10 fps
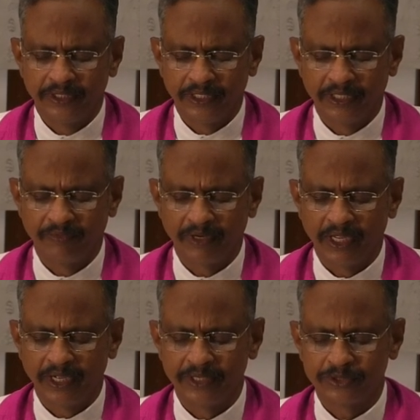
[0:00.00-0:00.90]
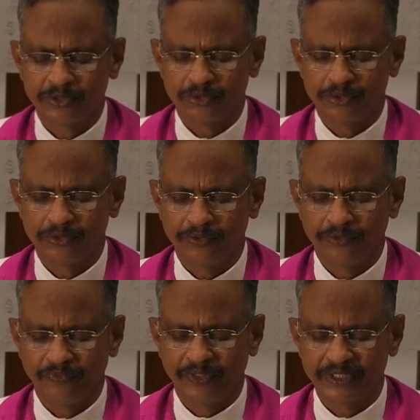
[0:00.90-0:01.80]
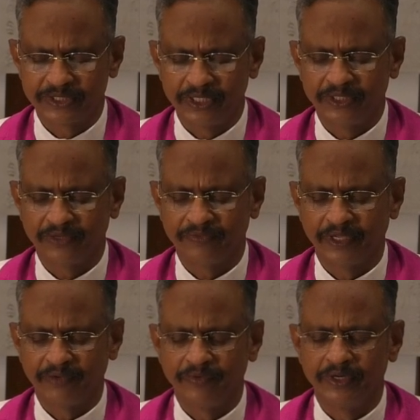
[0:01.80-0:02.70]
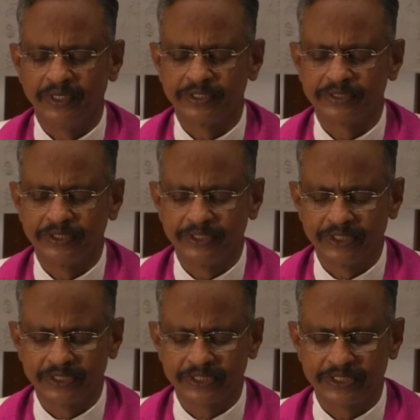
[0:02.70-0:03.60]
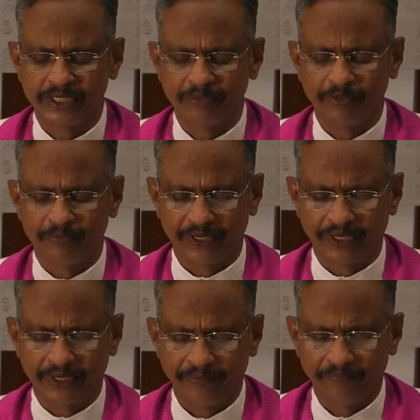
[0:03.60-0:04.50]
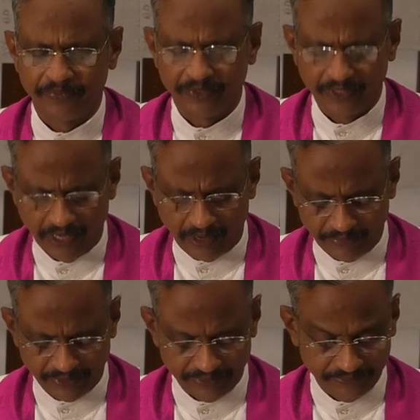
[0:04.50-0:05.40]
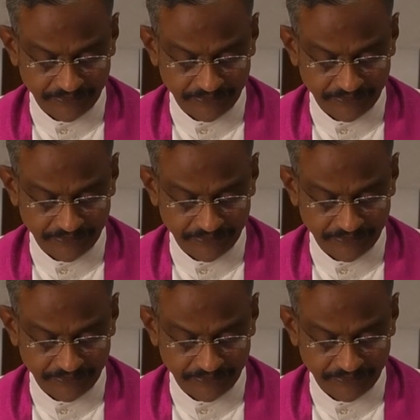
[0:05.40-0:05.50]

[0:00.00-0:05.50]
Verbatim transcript: in our lives with the strength of thy words. In Jesus' name we pray. Amen.